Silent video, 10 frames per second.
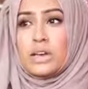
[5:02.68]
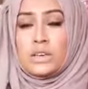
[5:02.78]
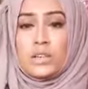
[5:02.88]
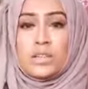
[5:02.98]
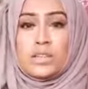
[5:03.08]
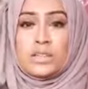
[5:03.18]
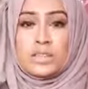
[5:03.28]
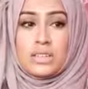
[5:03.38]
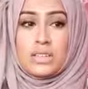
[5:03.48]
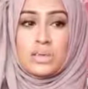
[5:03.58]
You know, you could
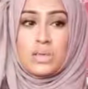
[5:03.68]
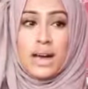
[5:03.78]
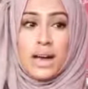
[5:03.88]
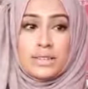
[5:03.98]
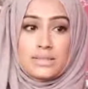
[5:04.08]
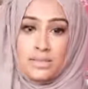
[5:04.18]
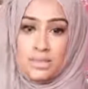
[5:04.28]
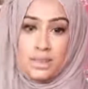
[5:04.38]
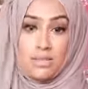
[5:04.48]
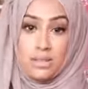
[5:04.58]
essentially wear something
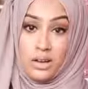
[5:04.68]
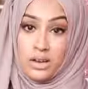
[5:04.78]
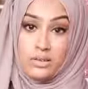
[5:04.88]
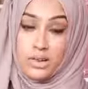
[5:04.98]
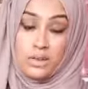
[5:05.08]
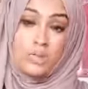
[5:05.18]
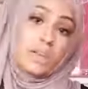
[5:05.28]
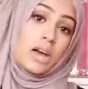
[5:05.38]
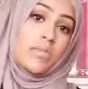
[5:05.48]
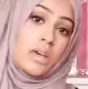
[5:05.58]
made out of lycra and you'll
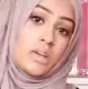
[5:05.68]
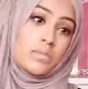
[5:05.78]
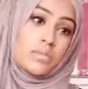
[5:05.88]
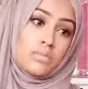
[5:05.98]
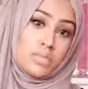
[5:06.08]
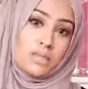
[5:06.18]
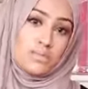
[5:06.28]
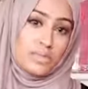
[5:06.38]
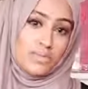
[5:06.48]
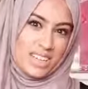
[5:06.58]
be covered, but
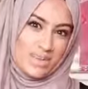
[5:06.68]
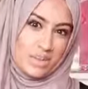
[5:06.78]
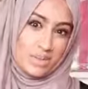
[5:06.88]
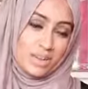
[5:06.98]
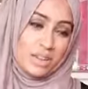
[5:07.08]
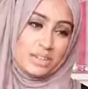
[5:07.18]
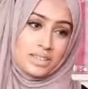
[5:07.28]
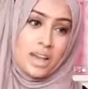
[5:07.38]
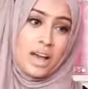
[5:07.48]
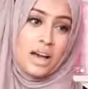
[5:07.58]
it wouldn't really be
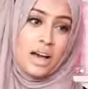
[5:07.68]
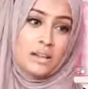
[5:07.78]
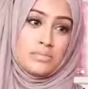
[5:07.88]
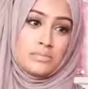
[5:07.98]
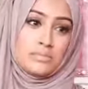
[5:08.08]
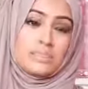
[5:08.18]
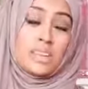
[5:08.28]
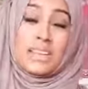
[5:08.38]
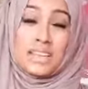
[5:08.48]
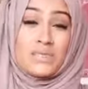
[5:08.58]
modest.
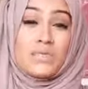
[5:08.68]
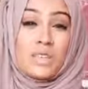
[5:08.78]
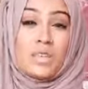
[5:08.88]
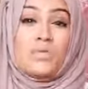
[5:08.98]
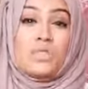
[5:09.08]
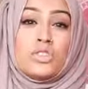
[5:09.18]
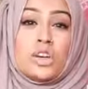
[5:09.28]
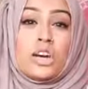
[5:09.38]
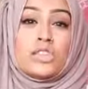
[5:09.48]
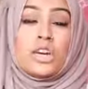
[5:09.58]
And that's for you to
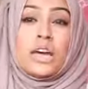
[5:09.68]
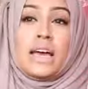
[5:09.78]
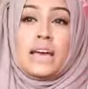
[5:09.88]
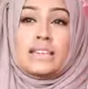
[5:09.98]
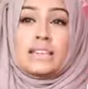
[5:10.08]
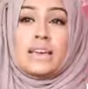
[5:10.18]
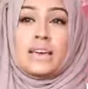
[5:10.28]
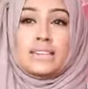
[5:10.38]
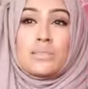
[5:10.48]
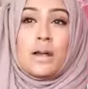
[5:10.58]
judge. It's
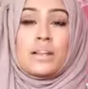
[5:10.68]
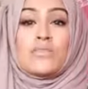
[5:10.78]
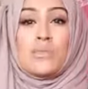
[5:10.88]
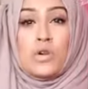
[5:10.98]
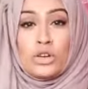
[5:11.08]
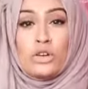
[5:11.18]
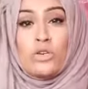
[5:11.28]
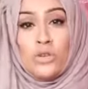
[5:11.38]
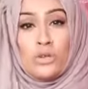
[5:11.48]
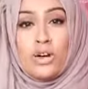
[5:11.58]
a balance of what
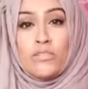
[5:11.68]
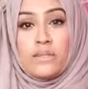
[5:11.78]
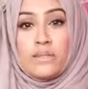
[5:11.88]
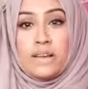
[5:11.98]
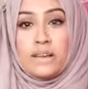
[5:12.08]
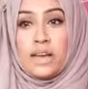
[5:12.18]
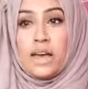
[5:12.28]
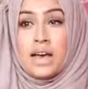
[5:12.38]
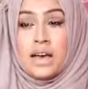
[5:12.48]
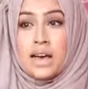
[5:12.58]
you feel comfortable in
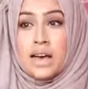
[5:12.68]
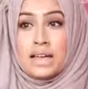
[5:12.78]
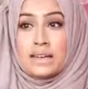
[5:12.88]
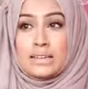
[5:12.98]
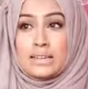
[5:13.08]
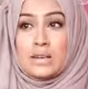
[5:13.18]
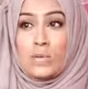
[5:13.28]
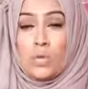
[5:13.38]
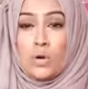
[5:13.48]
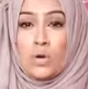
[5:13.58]
and
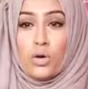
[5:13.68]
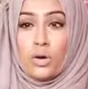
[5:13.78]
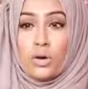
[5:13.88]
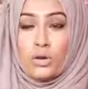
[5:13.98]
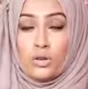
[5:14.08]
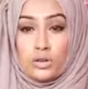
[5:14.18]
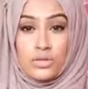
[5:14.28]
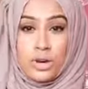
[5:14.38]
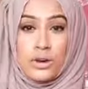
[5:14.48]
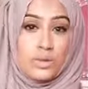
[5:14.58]
what
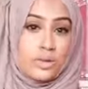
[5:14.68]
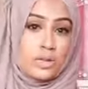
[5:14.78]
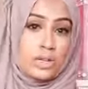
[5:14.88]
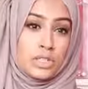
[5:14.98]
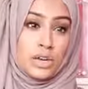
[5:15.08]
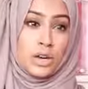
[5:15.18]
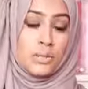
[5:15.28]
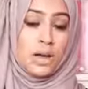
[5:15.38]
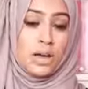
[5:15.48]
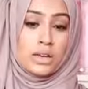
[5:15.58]
looks right with your
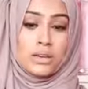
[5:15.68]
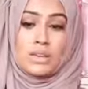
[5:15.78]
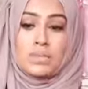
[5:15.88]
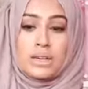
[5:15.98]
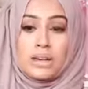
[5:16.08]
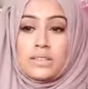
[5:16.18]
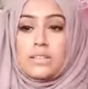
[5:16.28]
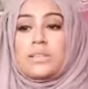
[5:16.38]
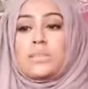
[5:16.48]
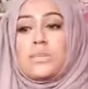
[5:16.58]
hijab. You know, there's been loads
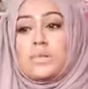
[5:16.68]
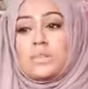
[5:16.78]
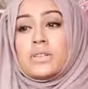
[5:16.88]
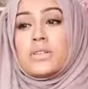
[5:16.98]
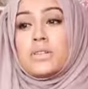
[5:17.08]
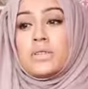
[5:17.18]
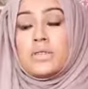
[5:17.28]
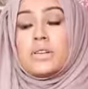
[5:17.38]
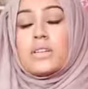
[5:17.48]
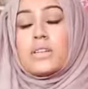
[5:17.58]
of times where I put together an
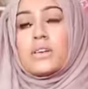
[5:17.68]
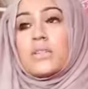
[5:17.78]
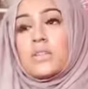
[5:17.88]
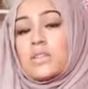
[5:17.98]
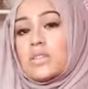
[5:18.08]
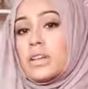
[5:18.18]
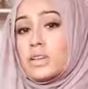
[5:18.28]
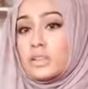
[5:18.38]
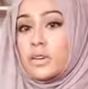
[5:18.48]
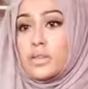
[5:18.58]
outfit and I think, oh my god, that
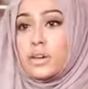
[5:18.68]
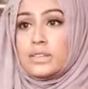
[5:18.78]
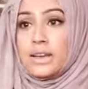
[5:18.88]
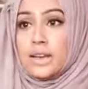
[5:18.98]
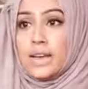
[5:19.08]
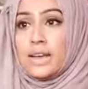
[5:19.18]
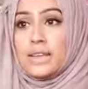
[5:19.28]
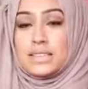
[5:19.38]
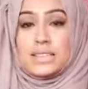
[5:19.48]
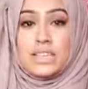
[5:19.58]
looks so nice, like
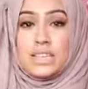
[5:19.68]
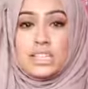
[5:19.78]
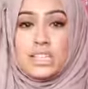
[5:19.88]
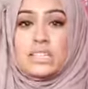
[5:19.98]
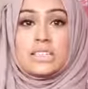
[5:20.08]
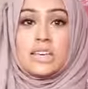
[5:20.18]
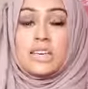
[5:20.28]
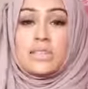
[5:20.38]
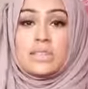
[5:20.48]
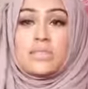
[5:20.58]
skinny jeans and
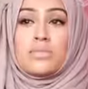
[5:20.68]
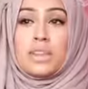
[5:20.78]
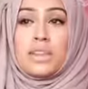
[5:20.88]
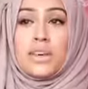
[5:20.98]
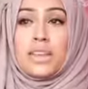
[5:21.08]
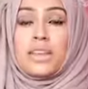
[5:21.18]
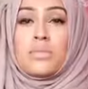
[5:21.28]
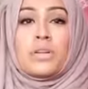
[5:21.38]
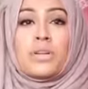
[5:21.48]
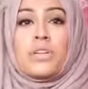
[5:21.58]
heels and something, and then
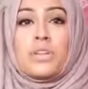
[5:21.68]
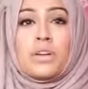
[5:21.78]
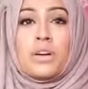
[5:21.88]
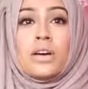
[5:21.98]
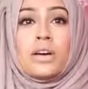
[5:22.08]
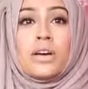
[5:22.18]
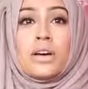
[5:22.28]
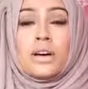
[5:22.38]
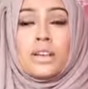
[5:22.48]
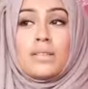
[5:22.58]
I put it on,
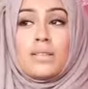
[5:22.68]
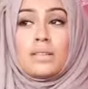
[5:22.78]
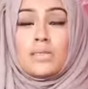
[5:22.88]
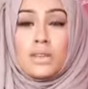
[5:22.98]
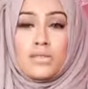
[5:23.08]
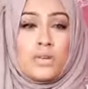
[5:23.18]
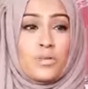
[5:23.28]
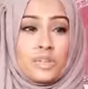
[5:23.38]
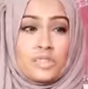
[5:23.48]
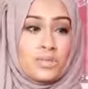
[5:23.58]
and then I'm like, when I've
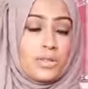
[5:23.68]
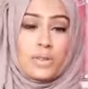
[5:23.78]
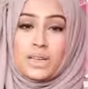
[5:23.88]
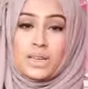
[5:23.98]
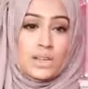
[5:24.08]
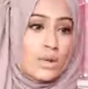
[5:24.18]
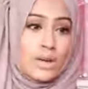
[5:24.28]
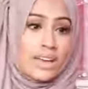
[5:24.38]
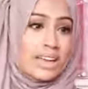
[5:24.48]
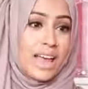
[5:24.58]
got my hijab on, I'm like, no,
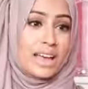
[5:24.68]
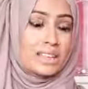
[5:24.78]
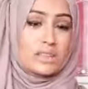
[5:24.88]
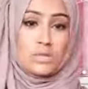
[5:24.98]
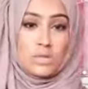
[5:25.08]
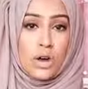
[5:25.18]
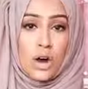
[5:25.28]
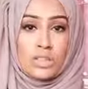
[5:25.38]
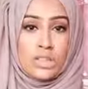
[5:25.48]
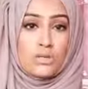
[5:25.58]
it's too
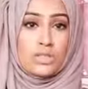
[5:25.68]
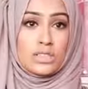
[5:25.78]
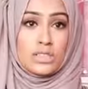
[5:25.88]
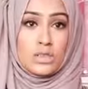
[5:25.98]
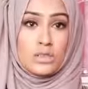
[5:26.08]
tarty, or it's